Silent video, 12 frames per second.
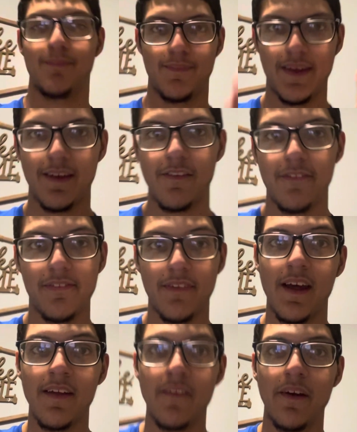because
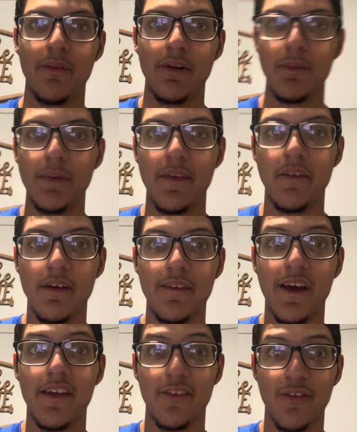I know we'll be doing
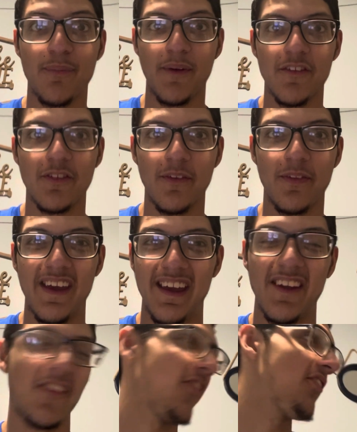other special
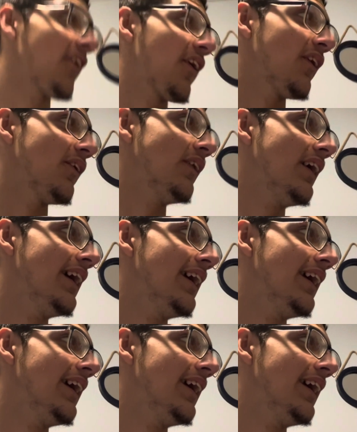things, so,